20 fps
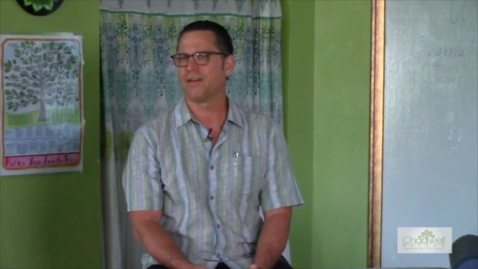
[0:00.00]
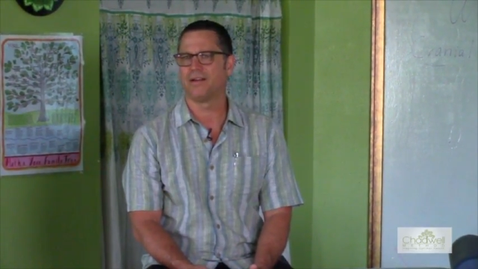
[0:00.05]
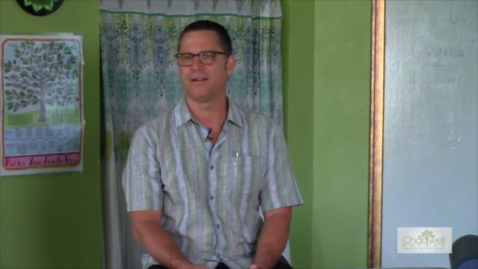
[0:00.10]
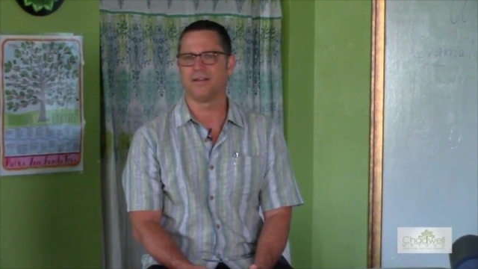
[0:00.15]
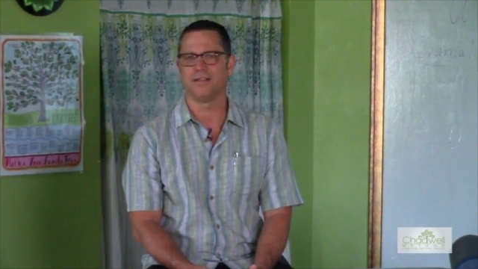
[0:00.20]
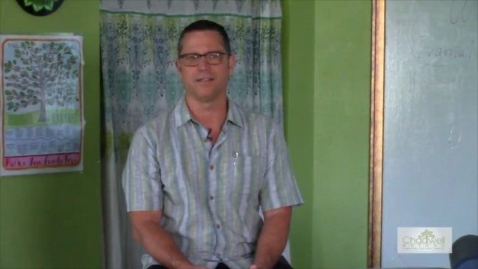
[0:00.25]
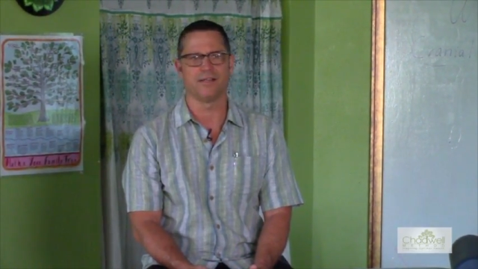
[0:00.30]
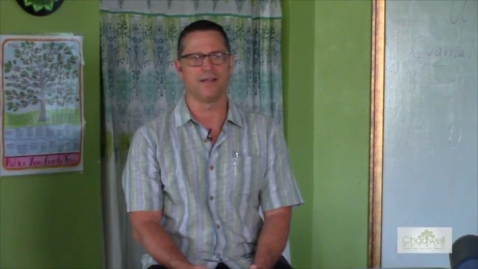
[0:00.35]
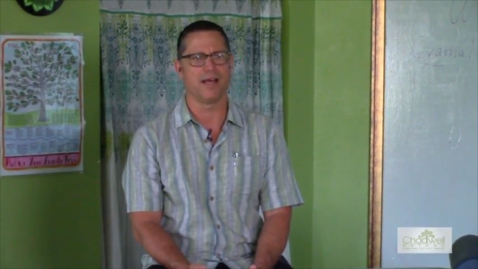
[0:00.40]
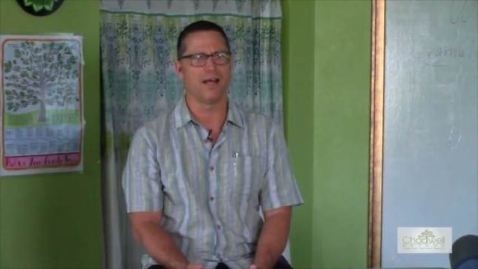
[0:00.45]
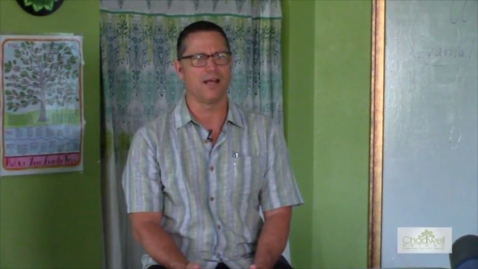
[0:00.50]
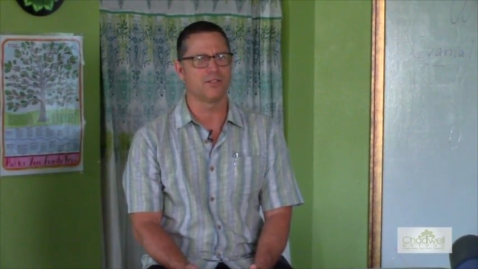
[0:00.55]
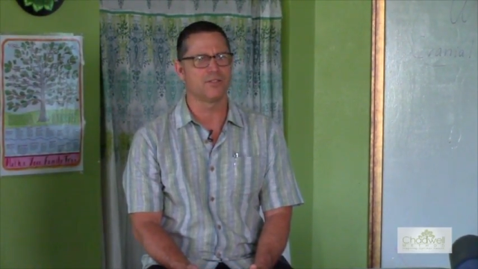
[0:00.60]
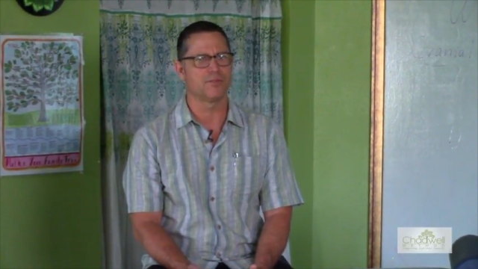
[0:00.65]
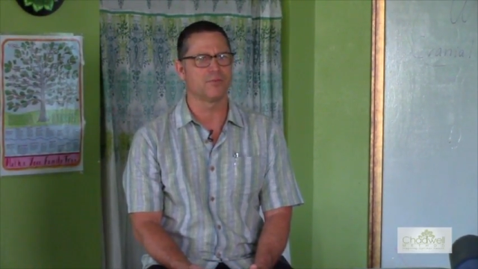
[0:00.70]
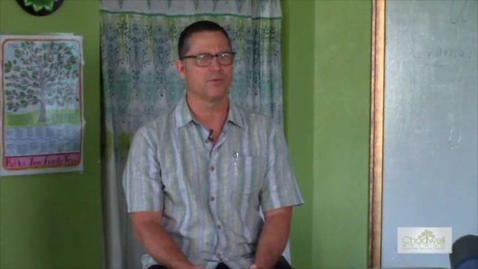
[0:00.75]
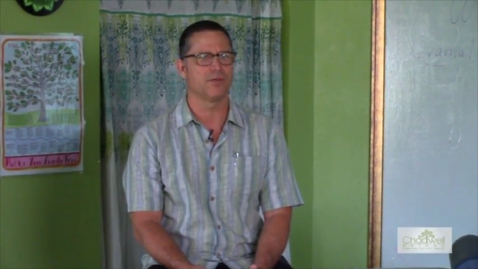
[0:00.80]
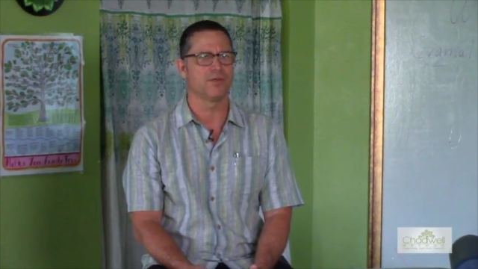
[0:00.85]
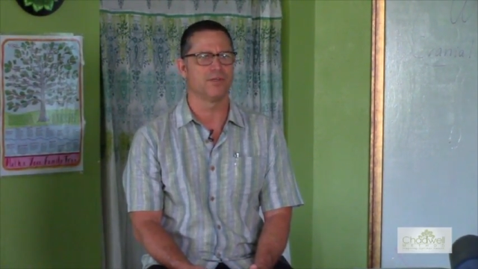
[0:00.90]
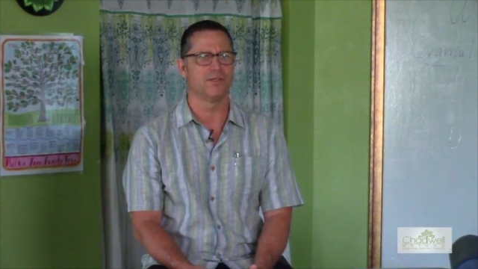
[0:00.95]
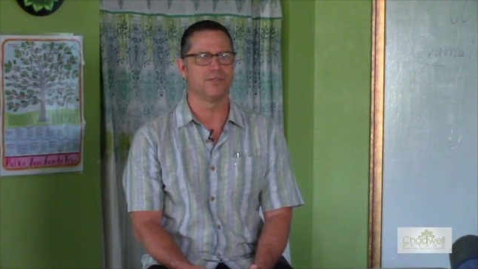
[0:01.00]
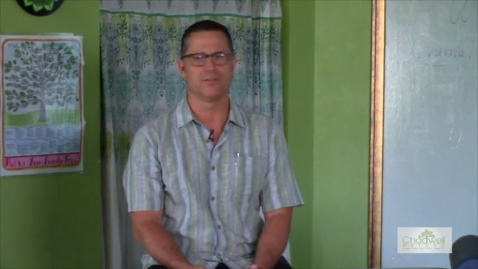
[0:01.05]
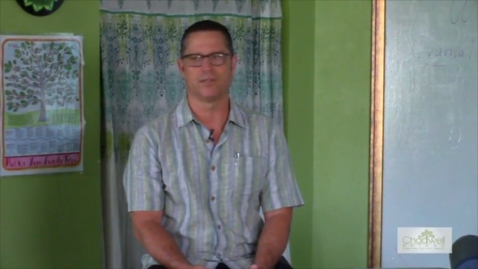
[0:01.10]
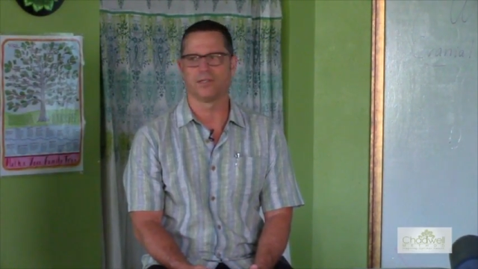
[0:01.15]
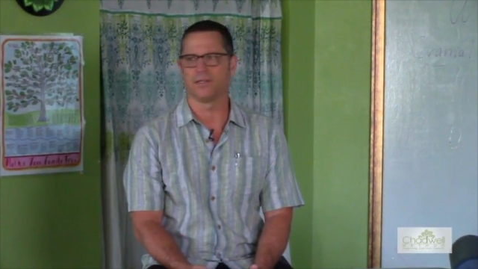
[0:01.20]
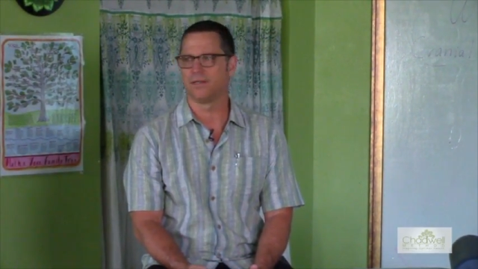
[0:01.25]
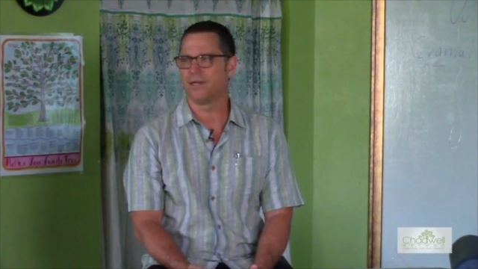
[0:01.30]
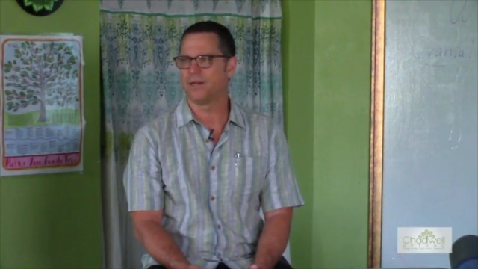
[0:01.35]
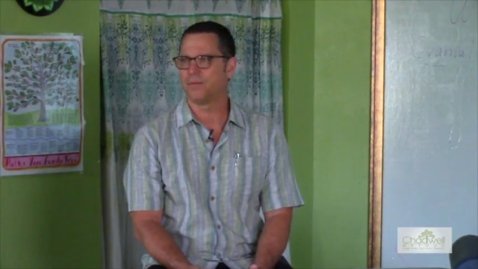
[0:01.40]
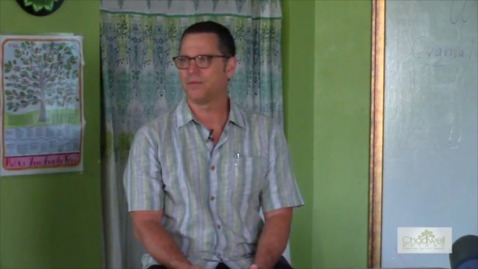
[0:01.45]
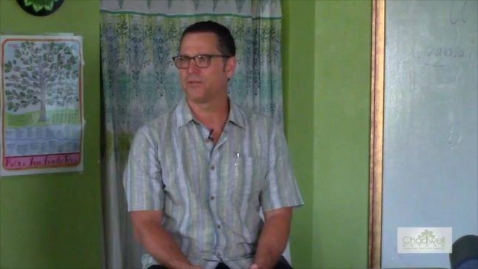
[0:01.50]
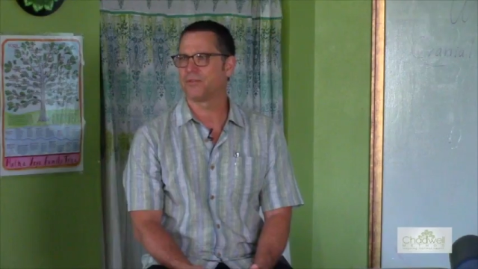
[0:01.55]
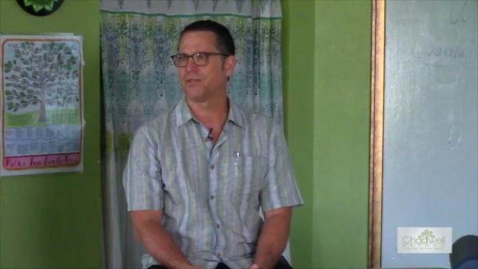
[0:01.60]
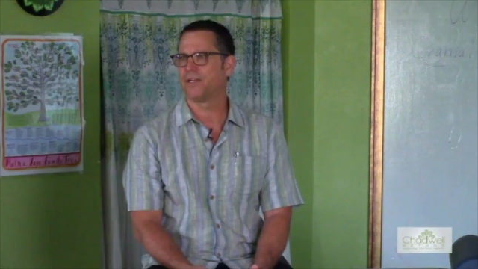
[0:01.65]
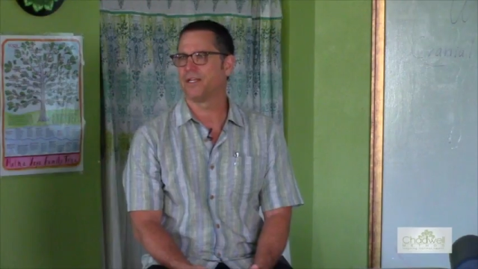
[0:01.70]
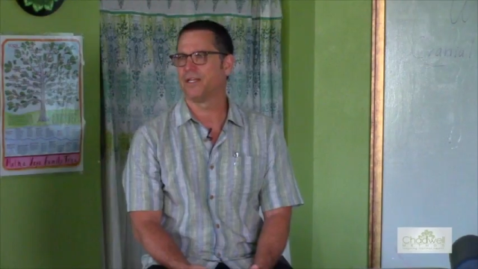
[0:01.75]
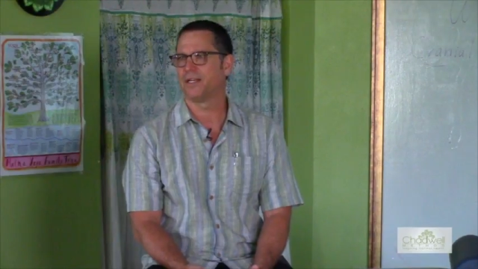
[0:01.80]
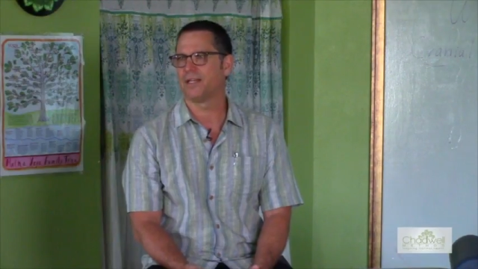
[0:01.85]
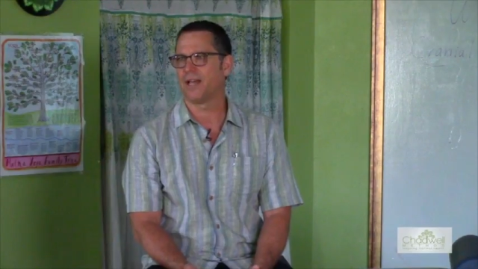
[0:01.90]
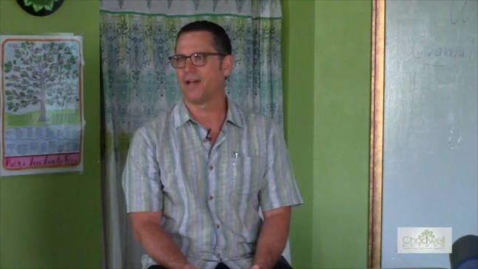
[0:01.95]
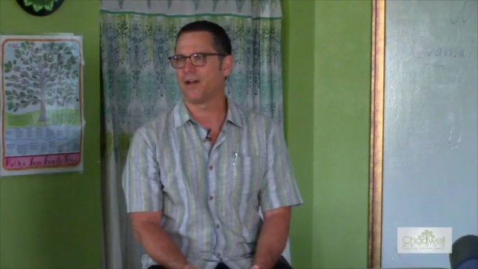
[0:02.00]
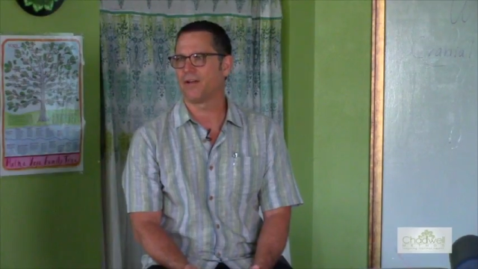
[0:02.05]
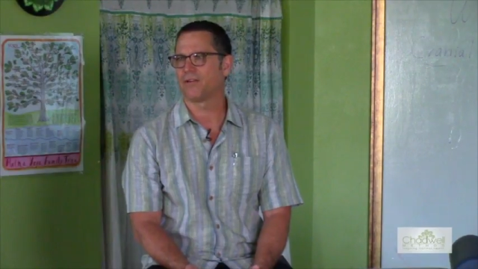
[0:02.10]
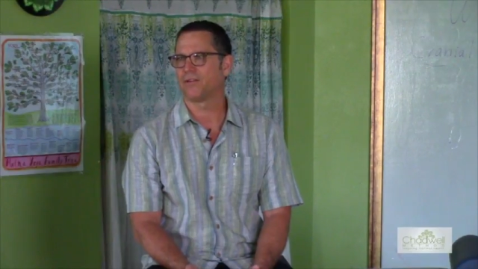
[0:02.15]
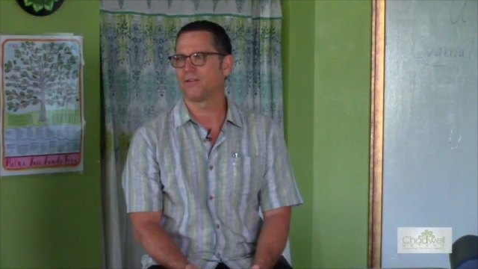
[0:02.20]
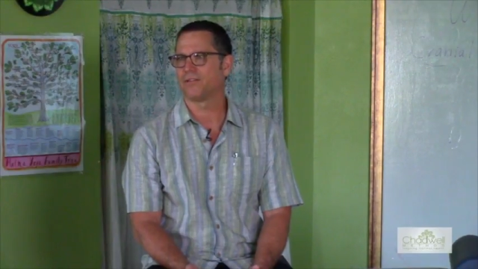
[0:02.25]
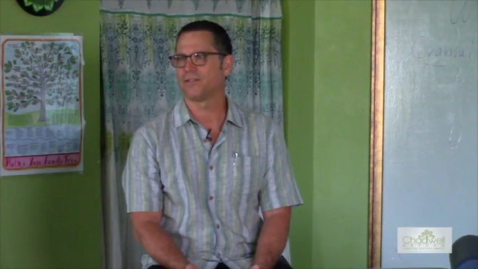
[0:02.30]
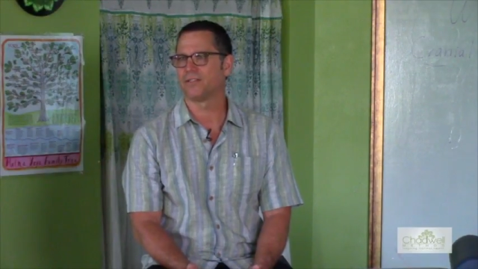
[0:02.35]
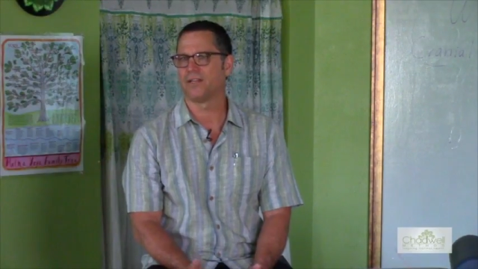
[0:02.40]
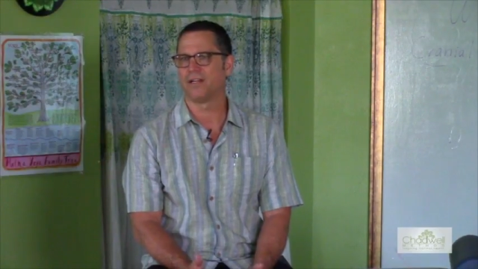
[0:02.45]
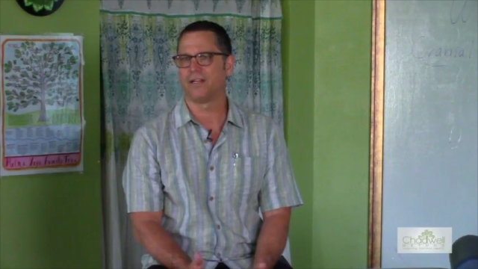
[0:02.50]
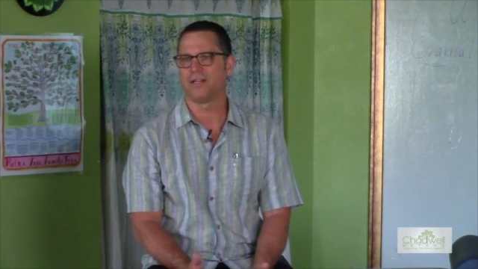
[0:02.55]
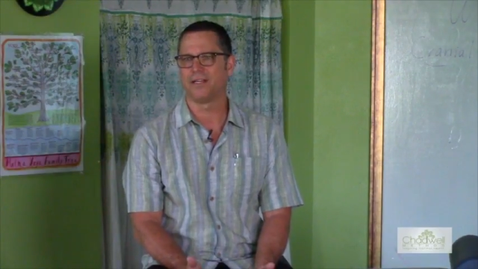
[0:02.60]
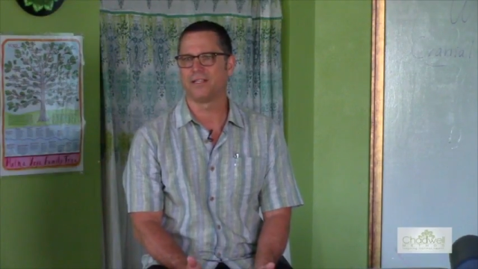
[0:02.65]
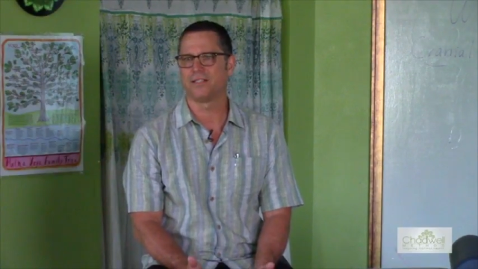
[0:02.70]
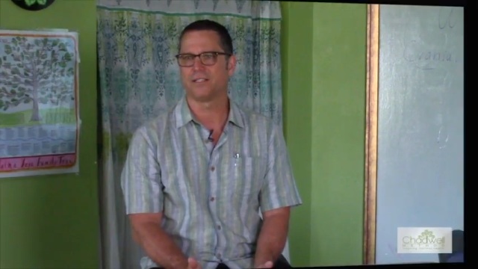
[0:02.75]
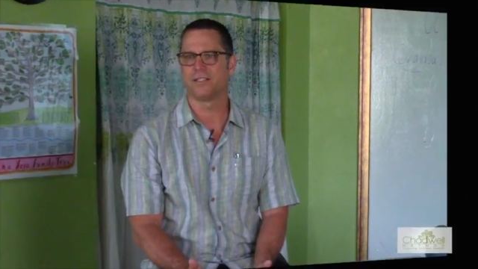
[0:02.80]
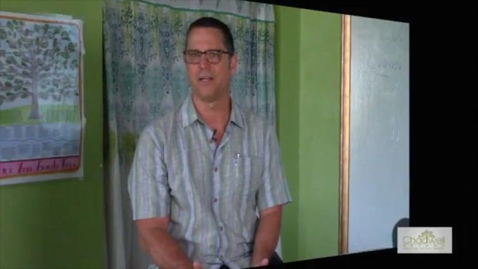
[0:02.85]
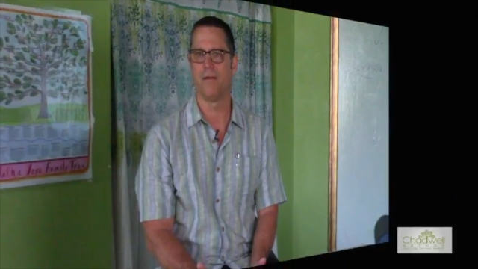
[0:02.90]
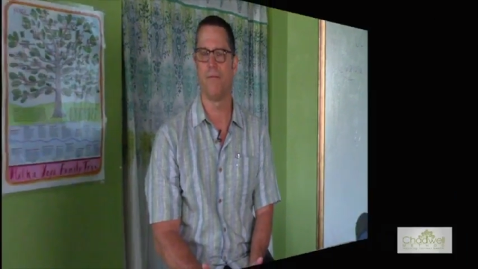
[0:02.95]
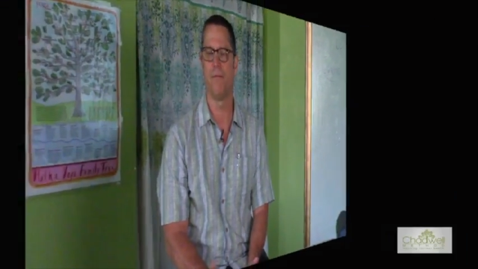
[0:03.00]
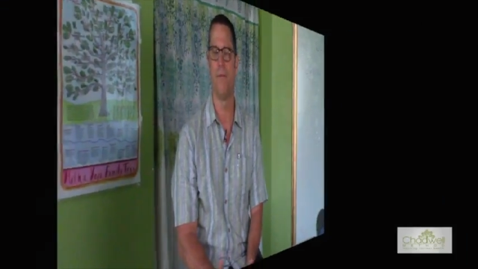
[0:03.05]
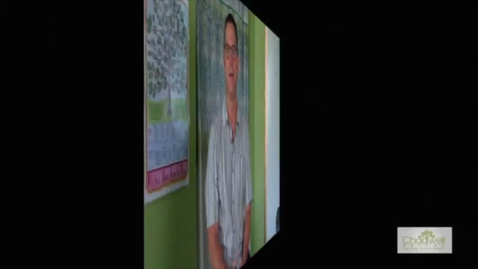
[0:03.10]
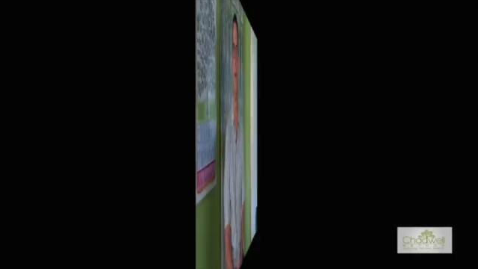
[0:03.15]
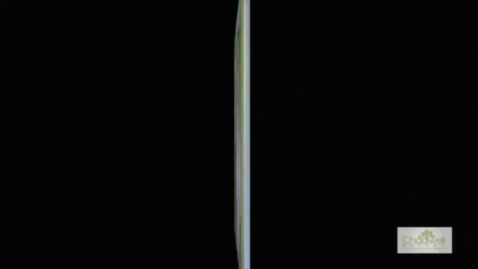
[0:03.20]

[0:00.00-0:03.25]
I did algebra and trigonometry and calculus and all that stuff.